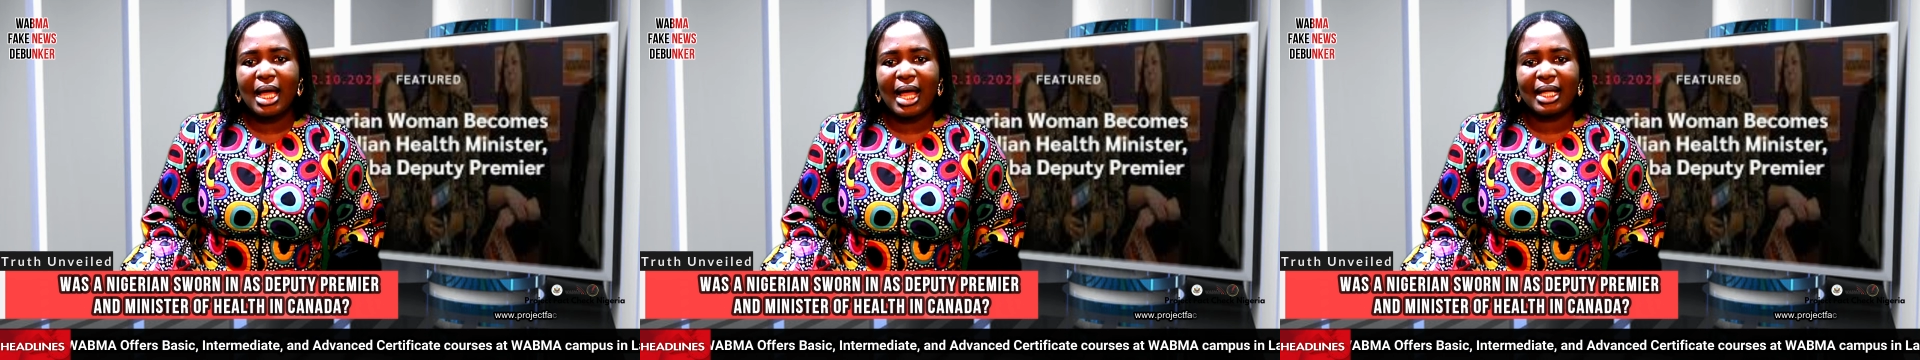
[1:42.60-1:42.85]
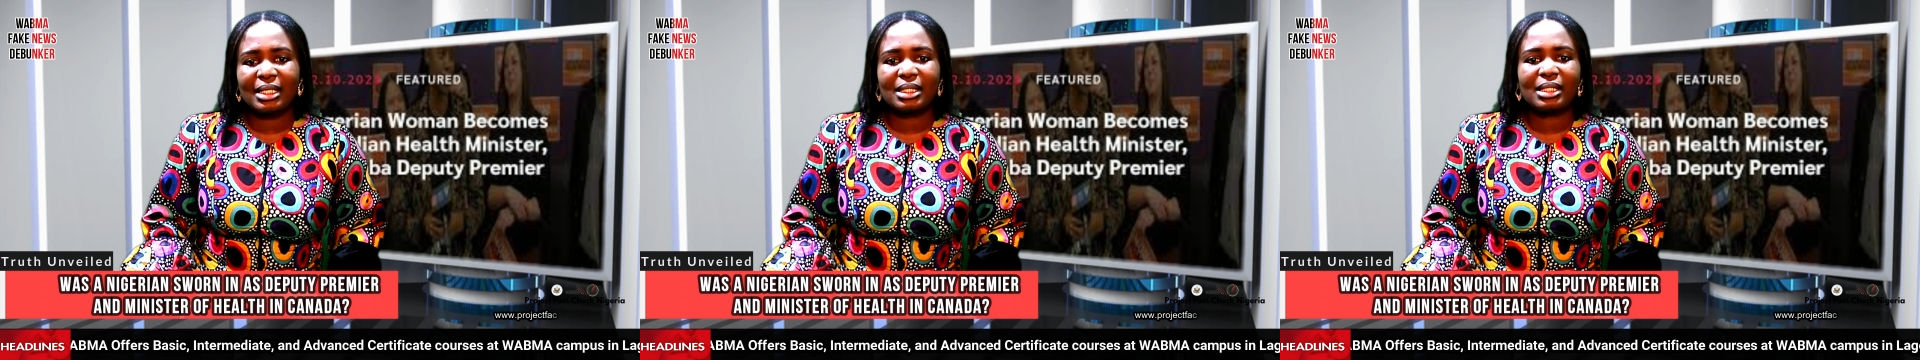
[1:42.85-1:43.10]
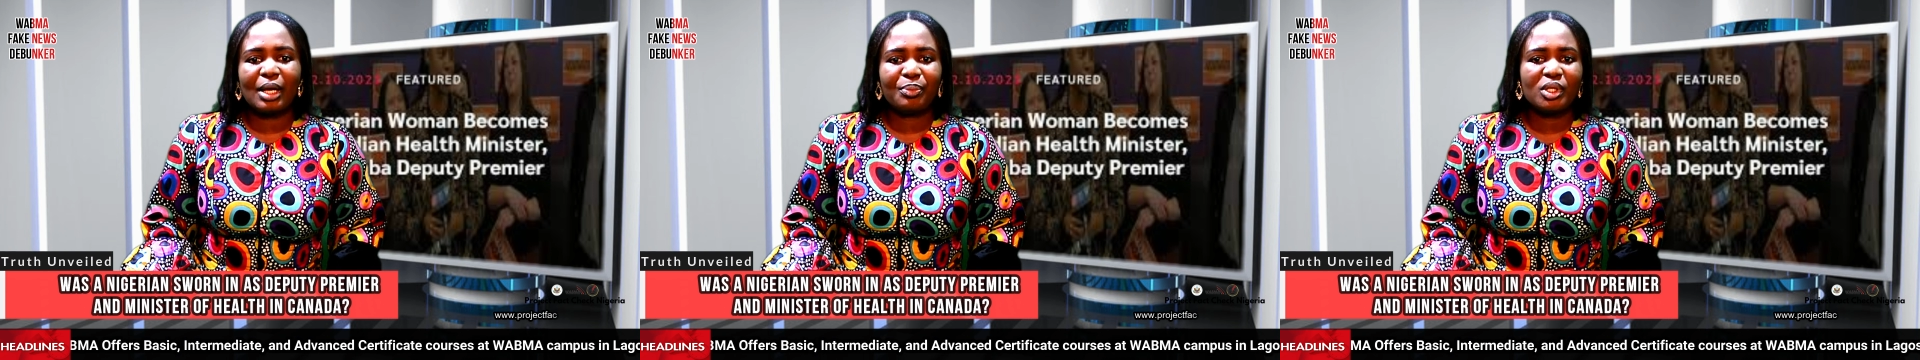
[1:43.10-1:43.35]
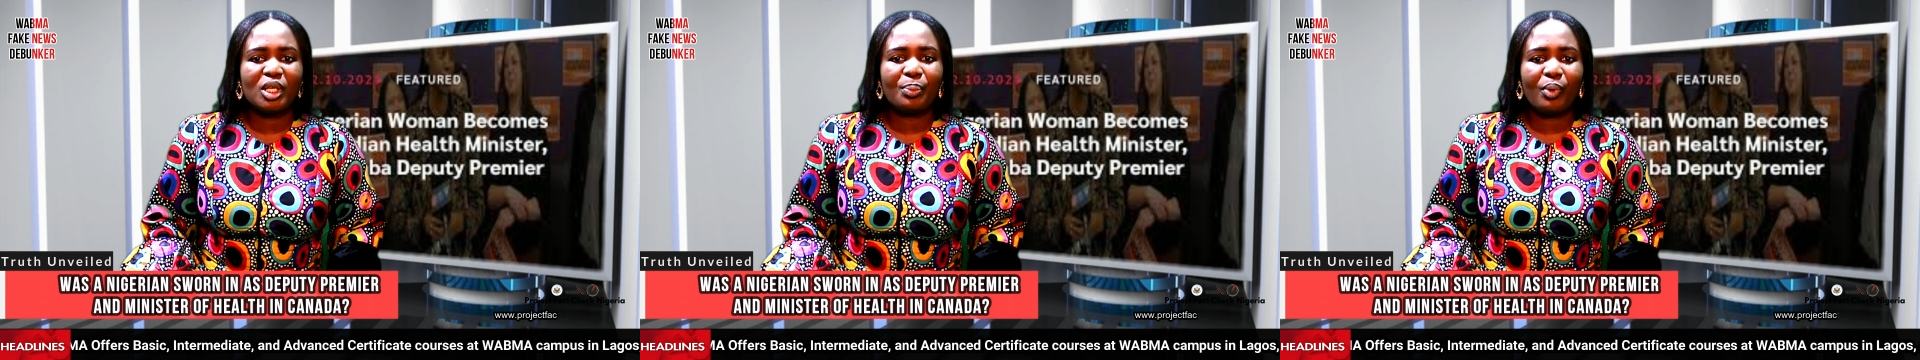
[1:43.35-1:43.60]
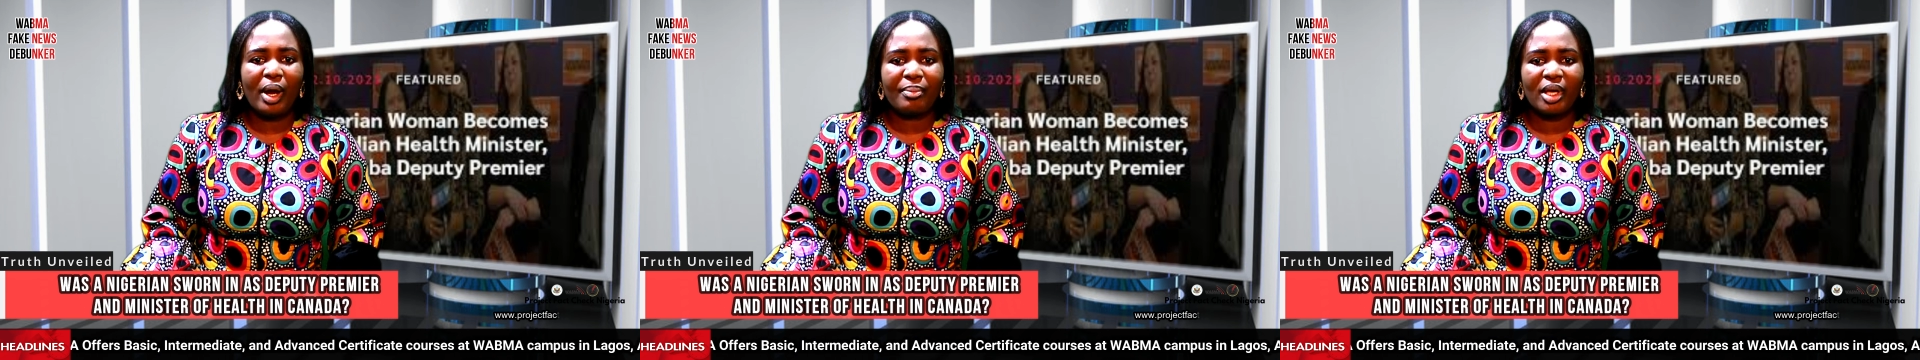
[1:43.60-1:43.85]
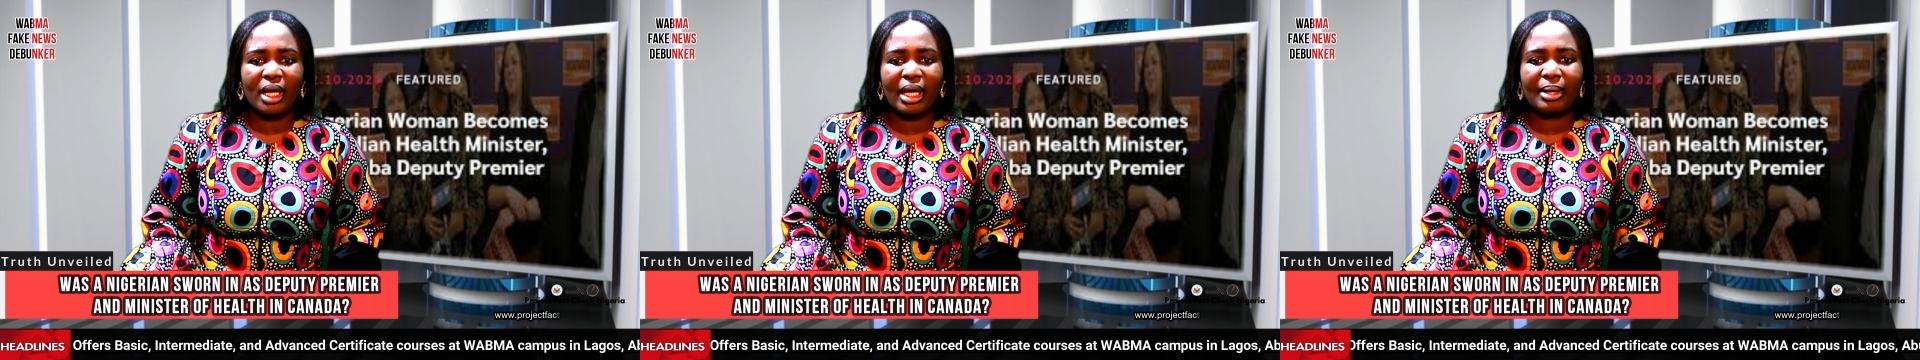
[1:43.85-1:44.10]
as Deputy
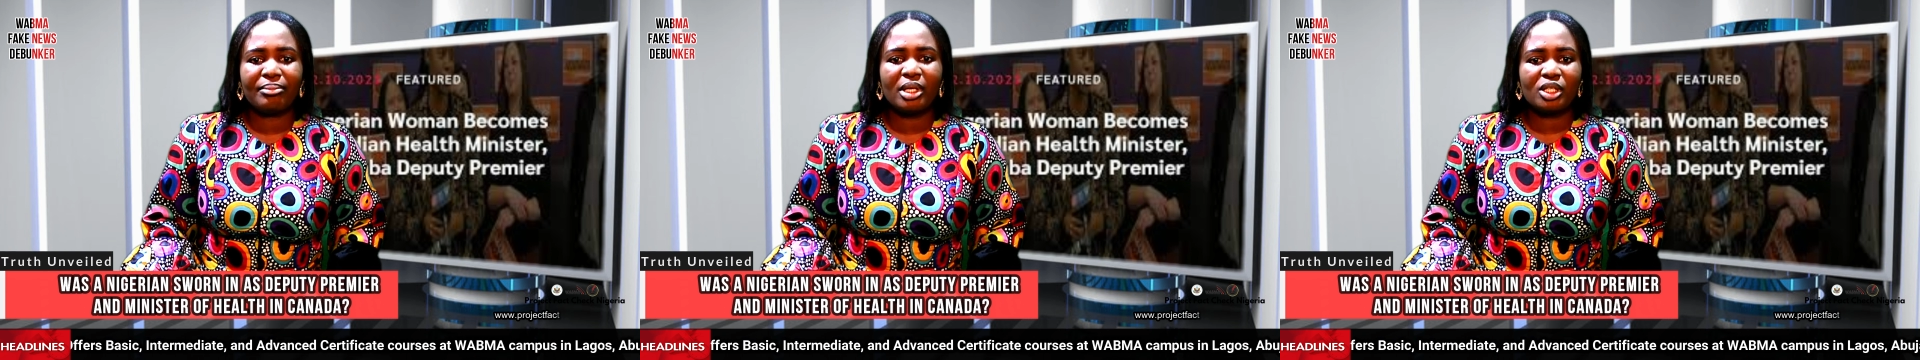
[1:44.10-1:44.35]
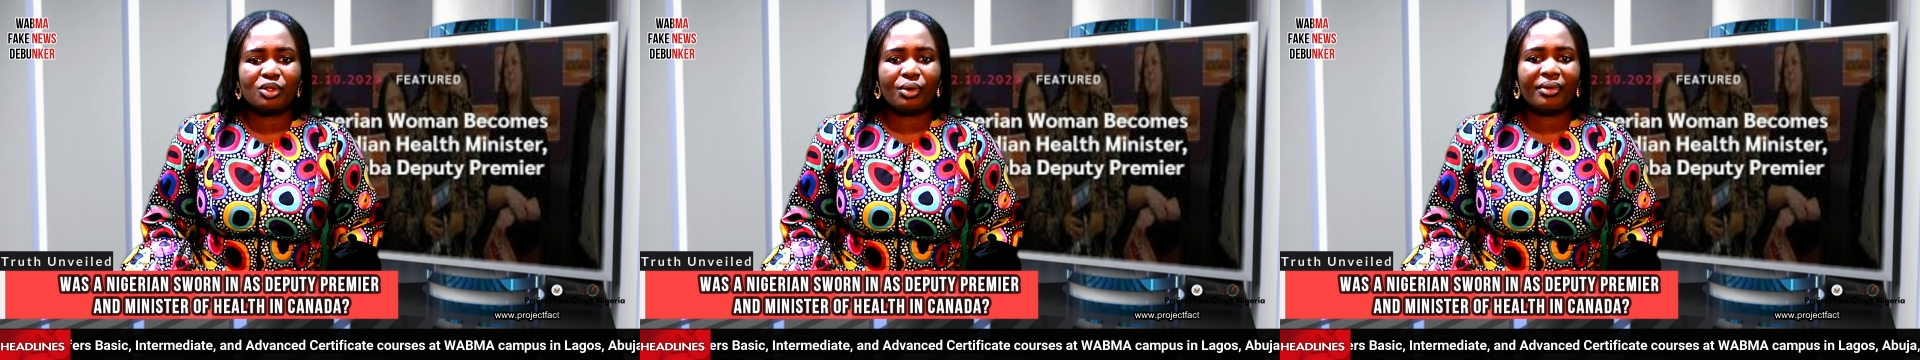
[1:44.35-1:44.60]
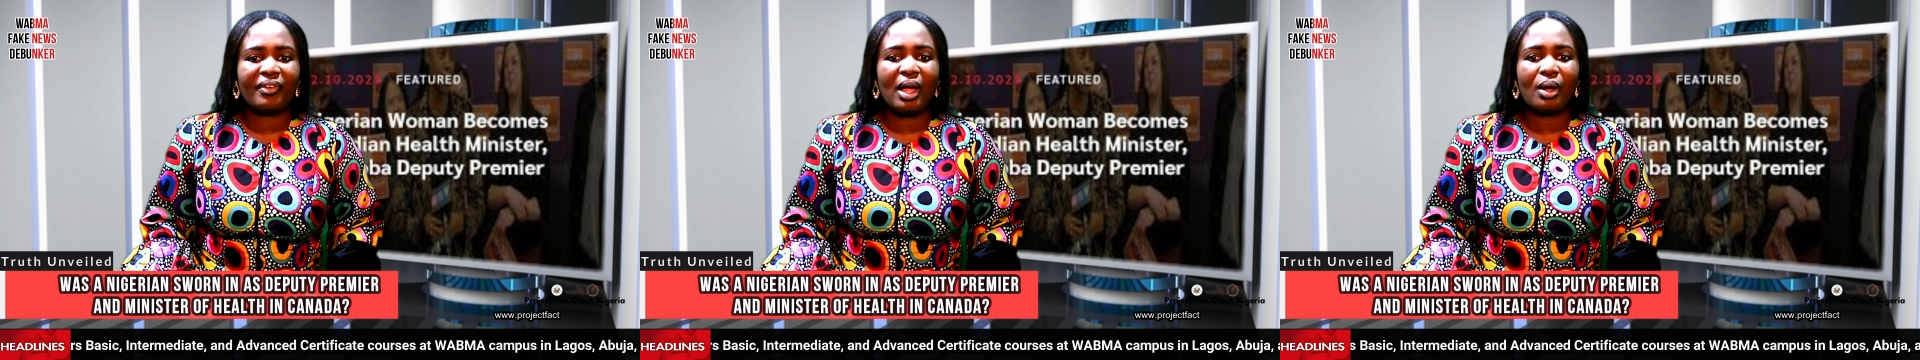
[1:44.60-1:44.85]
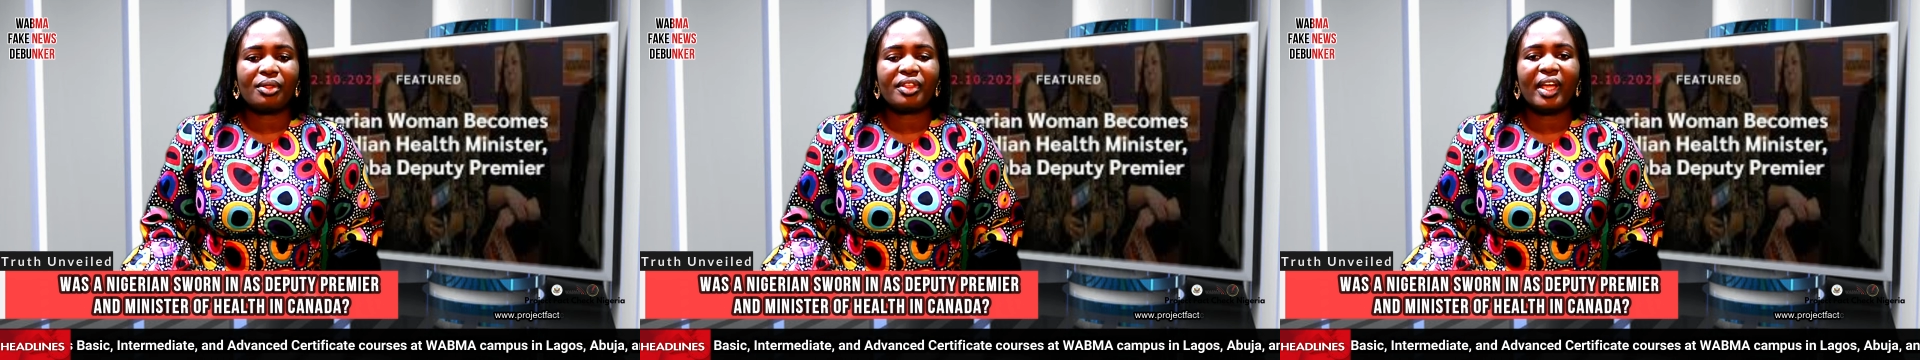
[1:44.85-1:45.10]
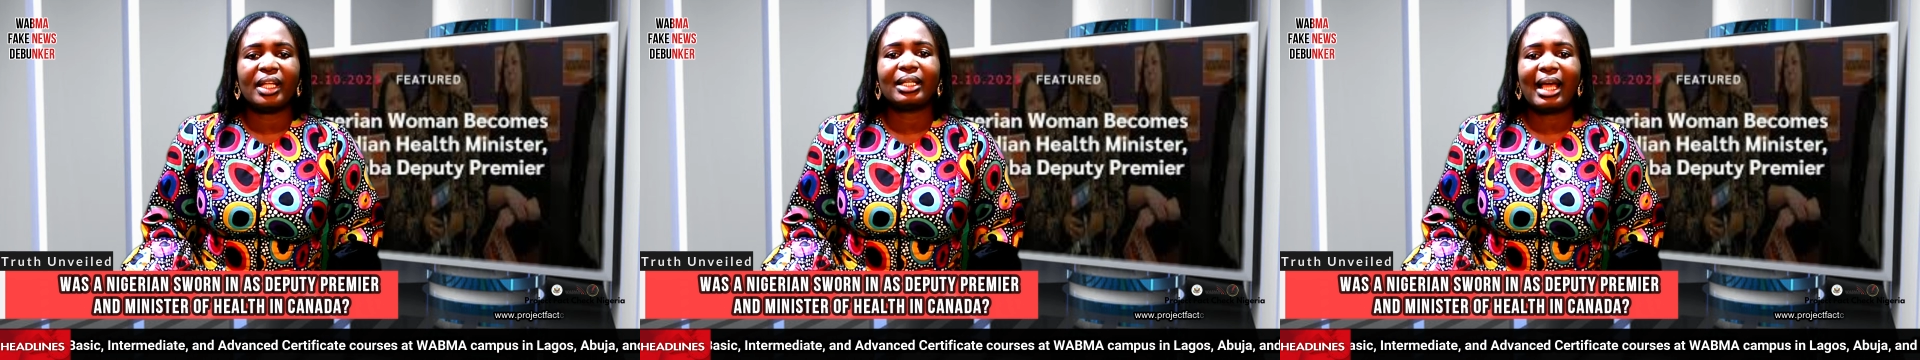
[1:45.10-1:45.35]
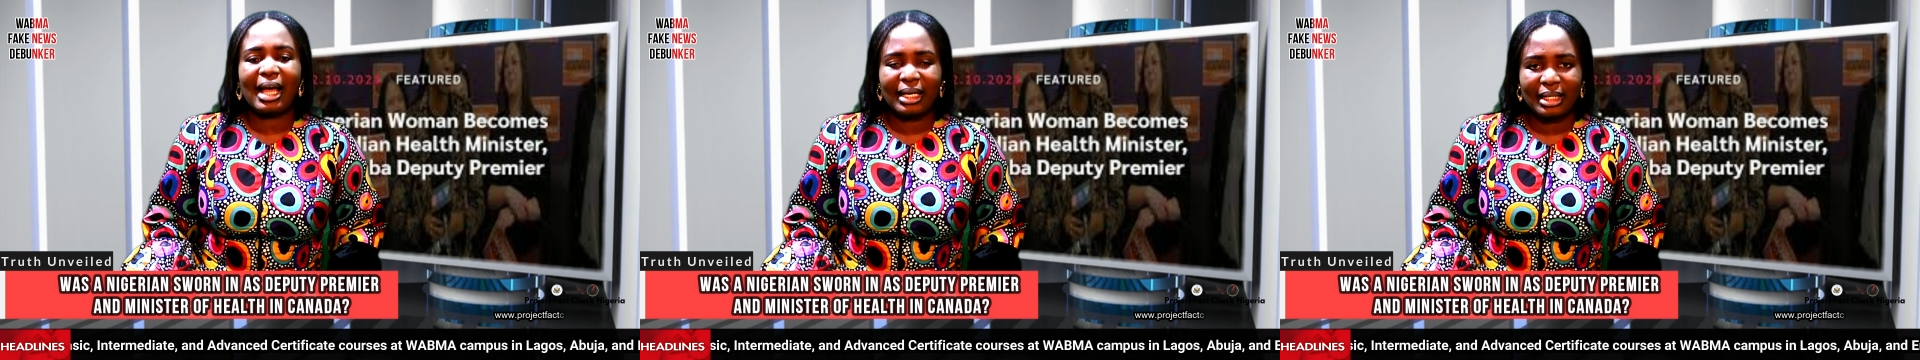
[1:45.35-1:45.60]
Premier and Minister of Health in
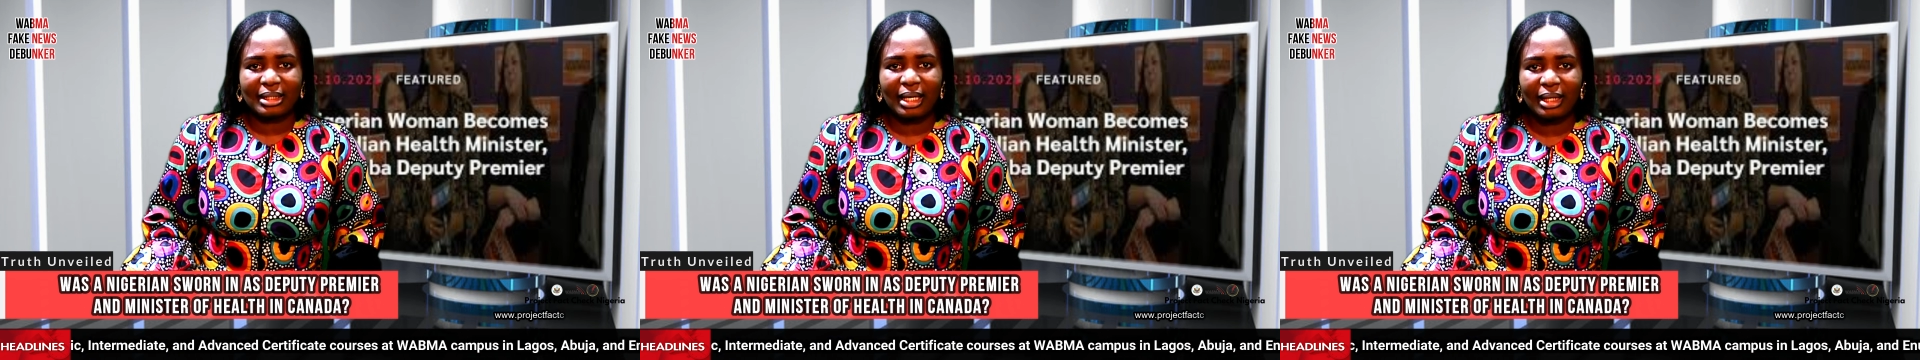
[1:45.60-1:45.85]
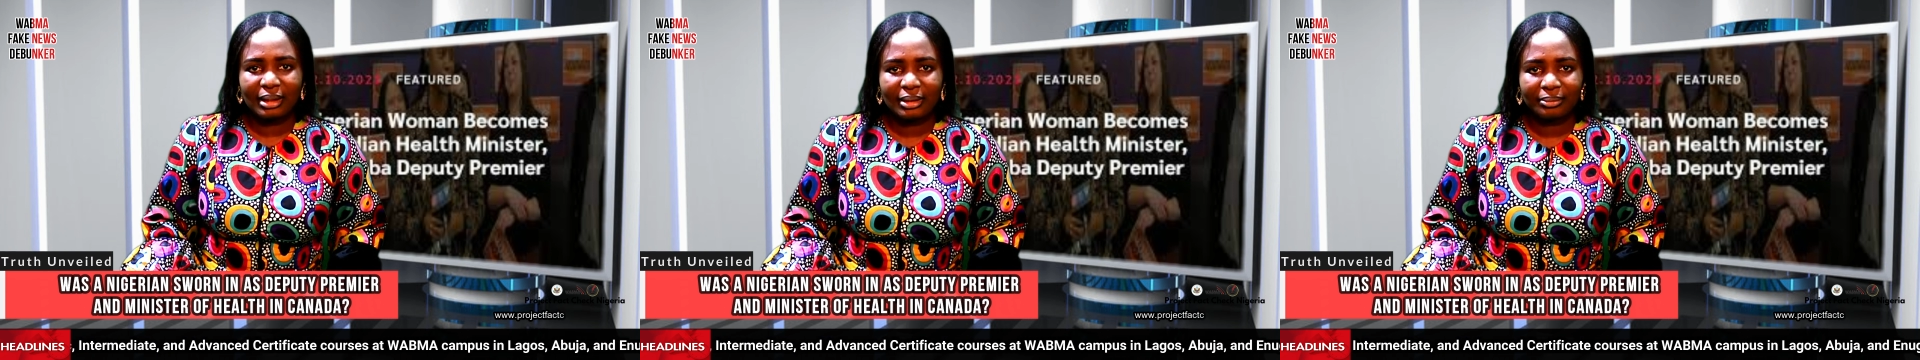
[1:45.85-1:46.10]
Canada.